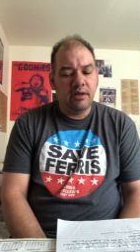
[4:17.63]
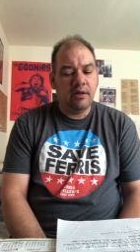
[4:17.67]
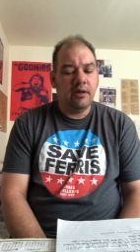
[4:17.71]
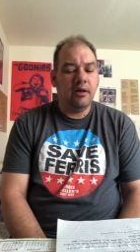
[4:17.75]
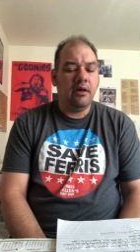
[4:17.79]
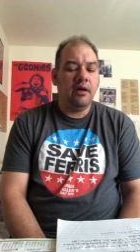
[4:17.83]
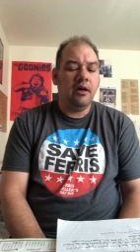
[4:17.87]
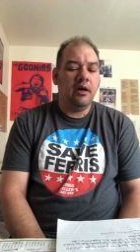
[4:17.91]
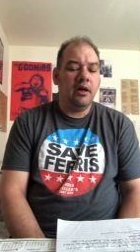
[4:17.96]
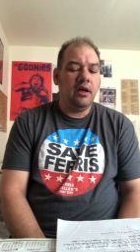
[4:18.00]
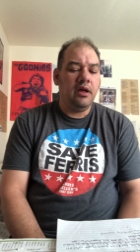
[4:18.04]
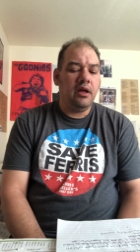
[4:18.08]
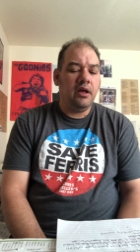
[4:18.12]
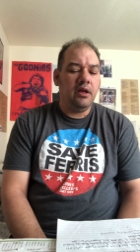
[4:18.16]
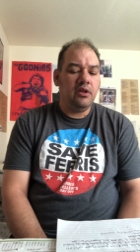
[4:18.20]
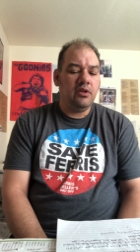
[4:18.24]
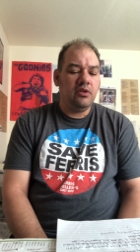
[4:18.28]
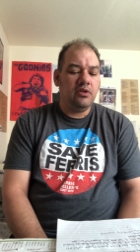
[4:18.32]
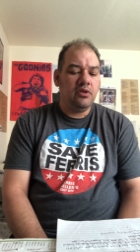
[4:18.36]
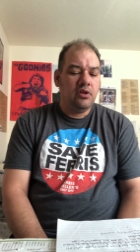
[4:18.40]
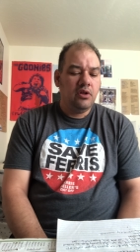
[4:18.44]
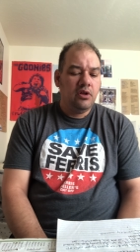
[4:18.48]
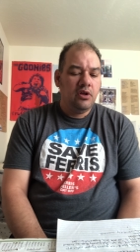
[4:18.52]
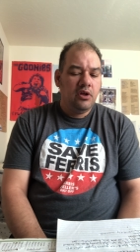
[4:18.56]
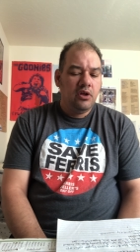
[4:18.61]
Uh,
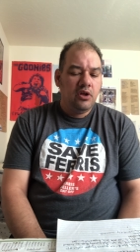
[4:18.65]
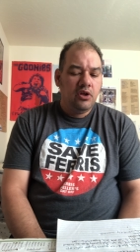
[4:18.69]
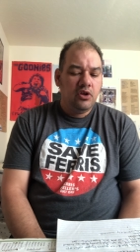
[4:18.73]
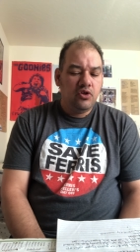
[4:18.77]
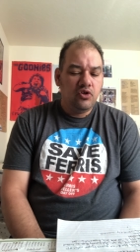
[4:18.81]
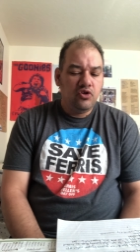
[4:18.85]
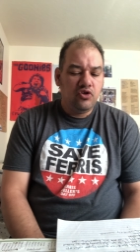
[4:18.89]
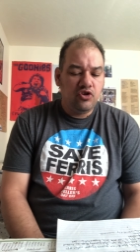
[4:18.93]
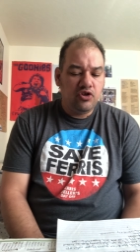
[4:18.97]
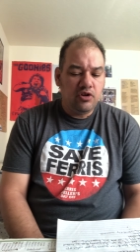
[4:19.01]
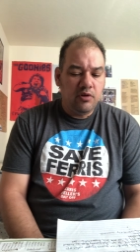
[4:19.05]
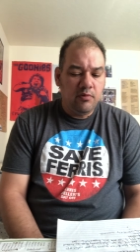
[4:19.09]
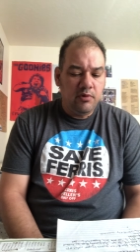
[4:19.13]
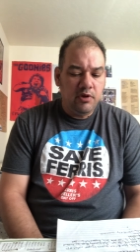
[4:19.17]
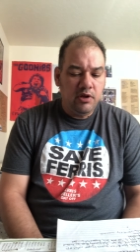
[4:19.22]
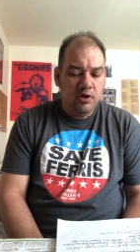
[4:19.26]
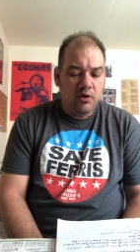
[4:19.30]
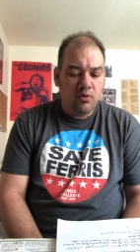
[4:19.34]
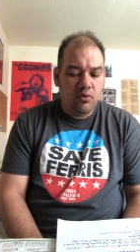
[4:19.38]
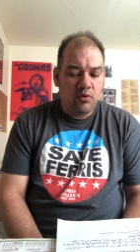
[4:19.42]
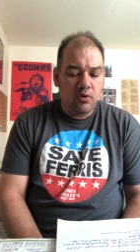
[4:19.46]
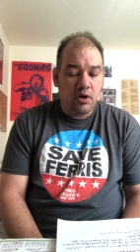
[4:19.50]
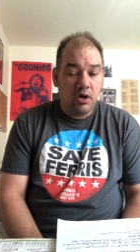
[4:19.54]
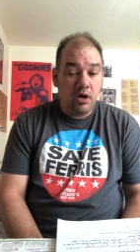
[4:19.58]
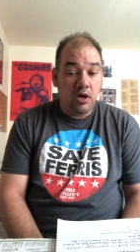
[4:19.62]
Jimmy
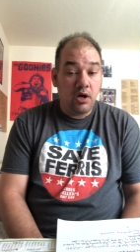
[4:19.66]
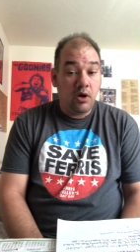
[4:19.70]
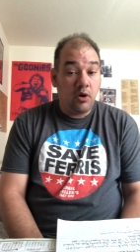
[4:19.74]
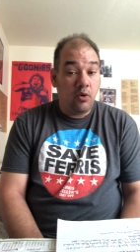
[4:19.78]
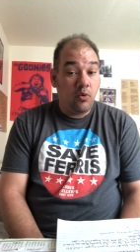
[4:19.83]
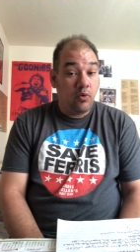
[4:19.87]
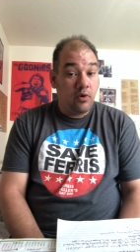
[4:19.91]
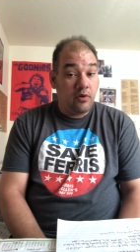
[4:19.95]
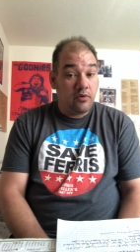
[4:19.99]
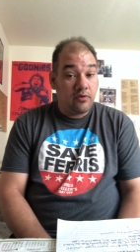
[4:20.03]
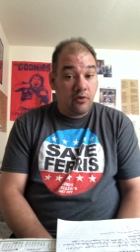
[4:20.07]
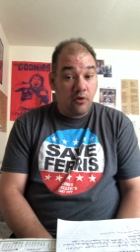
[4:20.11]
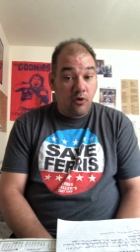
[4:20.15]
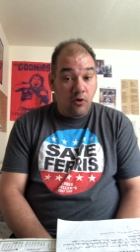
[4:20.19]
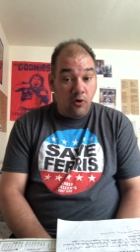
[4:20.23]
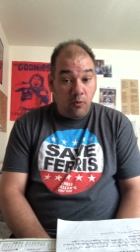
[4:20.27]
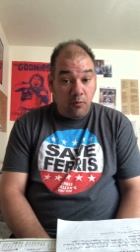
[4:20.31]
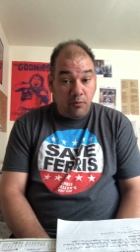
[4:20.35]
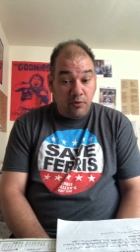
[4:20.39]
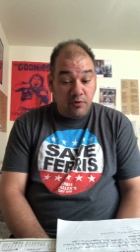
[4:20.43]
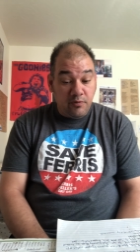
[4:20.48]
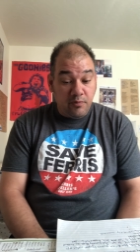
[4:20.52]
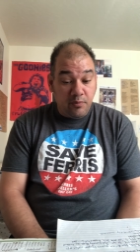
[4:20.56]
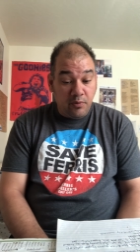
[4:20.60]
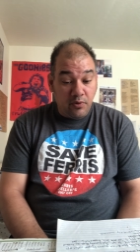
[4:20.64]
uh, was a
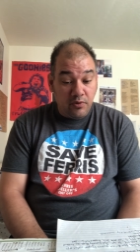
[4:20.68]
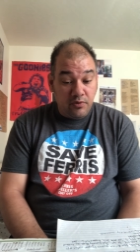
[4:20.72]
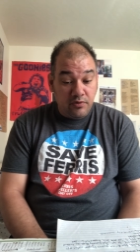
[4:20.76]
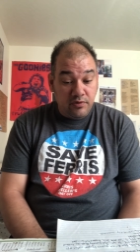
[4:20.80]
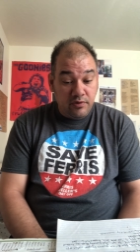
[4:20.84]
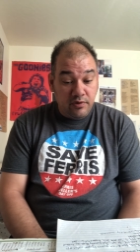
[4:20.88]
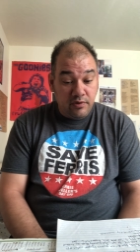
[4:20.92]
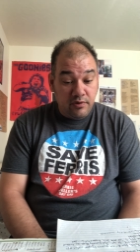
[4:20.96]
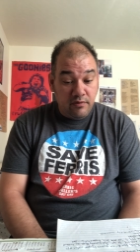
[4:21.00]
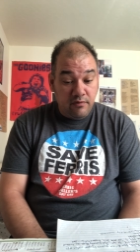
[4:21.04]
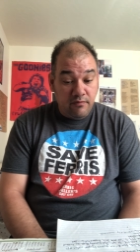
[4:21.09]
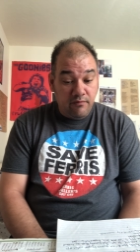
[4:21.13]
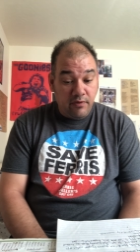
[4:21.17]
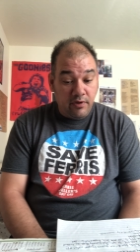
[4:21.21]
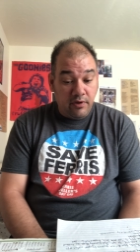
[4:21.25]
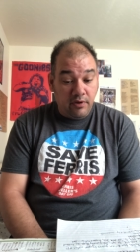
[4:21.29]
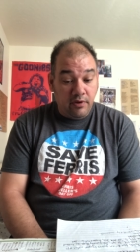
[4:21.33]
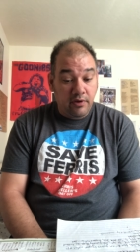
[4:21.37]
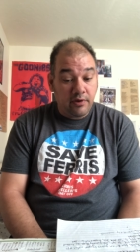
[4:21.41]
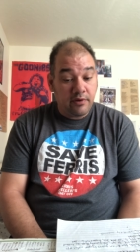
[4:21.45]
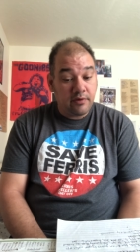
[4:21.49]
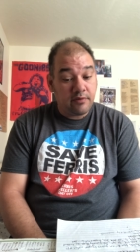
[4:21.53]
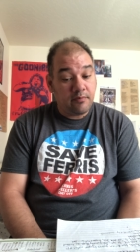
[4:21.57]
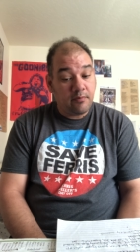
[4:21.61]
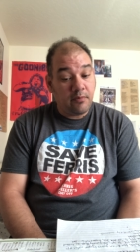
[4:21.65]
homeless person, fell
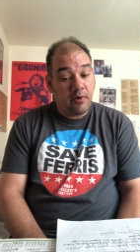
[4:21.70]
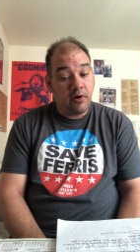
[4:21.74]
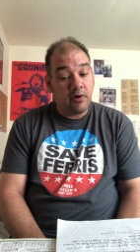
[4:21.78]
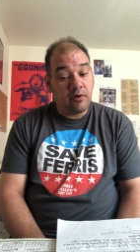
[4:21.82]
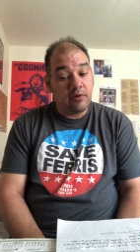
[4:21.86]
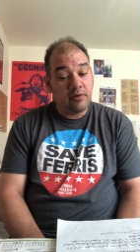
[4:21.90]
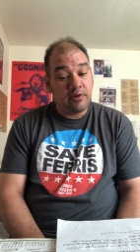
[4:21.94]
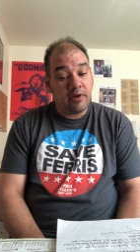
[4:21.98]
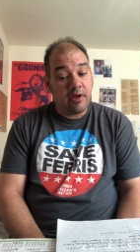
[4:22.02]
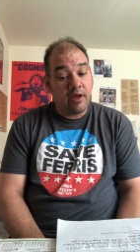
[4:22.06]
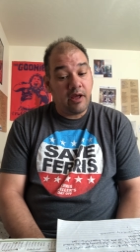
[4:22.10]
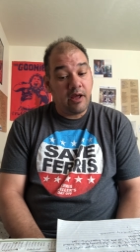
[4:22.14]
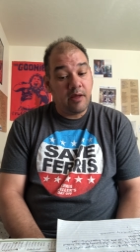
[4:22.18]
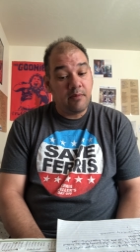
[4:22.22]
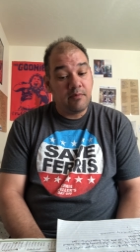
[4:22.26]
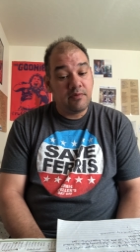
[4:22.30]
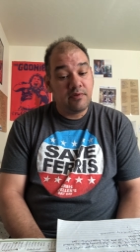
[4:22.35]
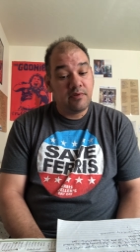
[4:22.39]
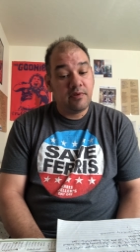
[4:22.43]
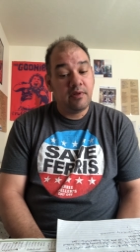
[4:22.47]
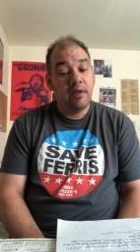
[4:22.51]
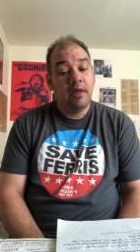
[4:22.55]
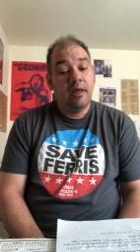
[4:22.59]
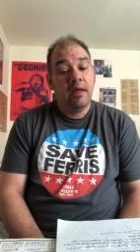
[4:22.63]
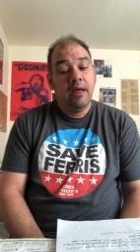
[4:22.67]
on some hard
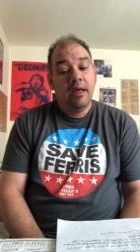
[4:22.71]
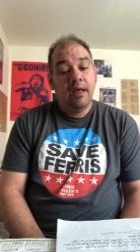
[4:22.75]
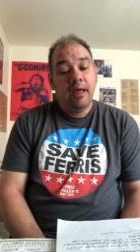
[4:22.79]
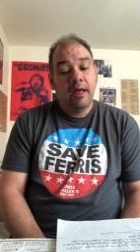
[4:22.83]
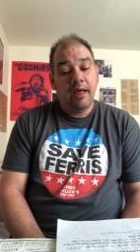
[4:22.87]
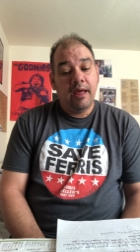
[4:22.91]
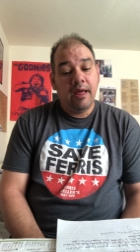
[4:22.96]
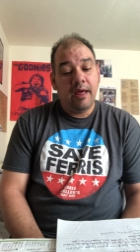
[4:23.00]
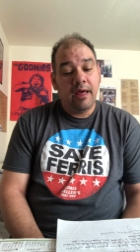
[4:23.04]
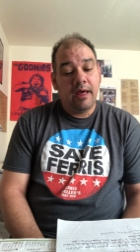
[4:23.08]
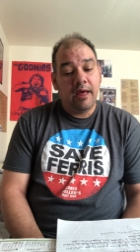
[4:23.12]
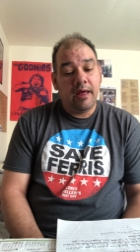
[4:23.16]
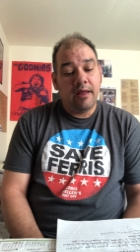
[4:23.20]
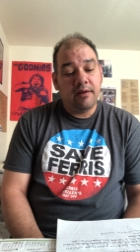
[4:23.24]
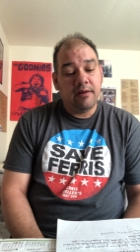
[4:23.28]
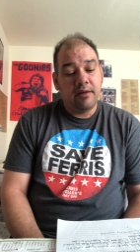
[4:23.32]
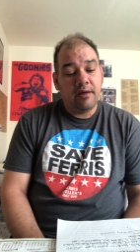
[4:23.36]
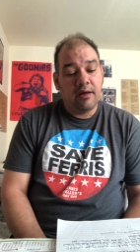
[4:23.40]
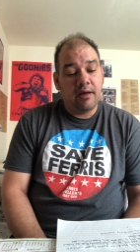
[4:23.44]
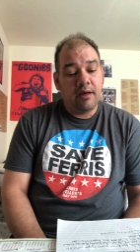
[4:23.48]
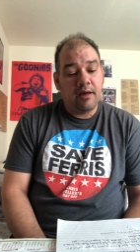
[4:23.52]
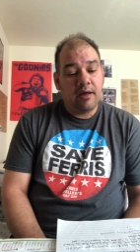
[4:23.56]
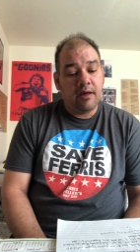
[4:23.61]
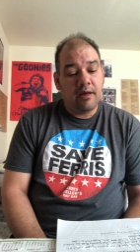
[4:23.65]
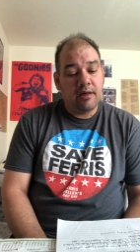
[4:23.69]
times, and
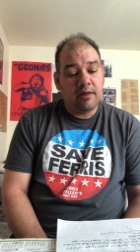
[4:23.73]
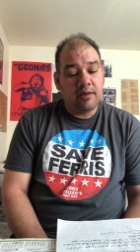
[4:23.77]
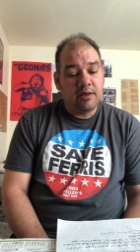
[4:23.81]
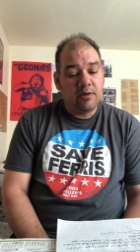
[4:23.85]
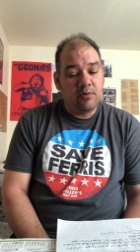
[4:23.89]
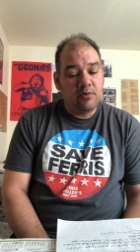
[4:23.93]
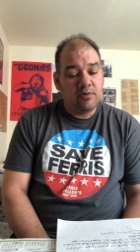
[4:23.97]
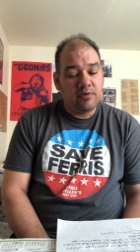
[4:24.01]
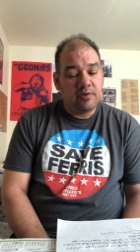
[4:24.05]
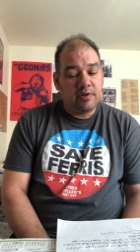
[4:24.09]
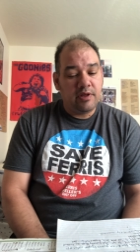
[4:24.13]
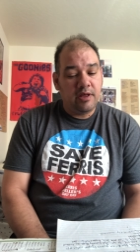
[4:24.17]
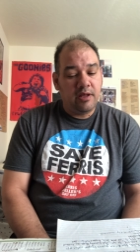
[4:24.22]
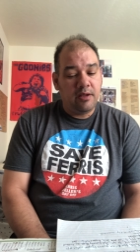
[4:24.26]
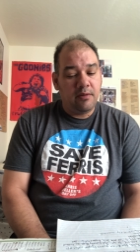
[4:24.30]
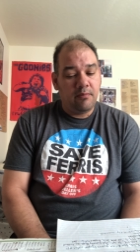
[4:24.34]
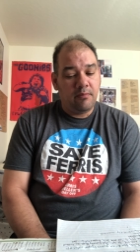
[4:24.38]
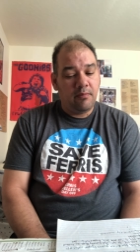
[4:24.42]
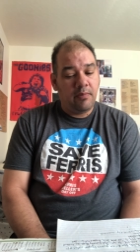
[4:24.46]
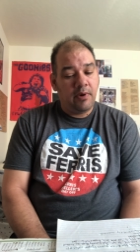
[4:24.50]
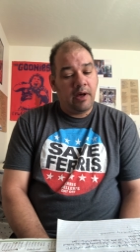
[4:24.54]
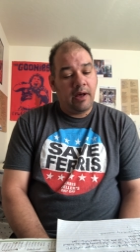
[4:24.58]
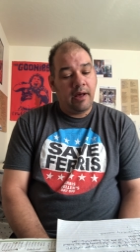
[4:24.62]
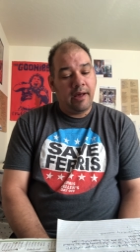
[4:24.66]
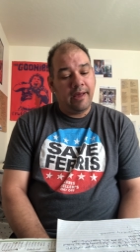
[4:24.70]
uh, he was hit
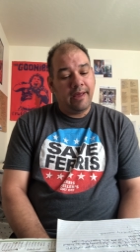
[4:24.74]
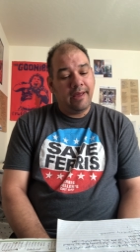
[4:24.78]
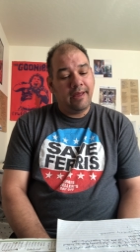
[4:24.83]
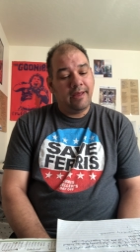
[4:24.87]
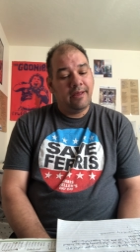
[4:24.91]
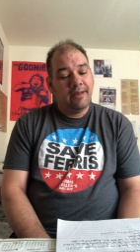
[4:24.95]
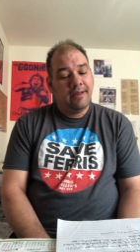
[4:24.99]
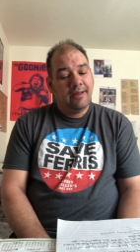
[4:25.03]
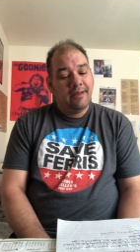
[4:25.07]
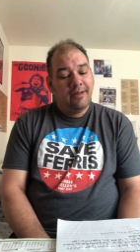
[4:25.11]
by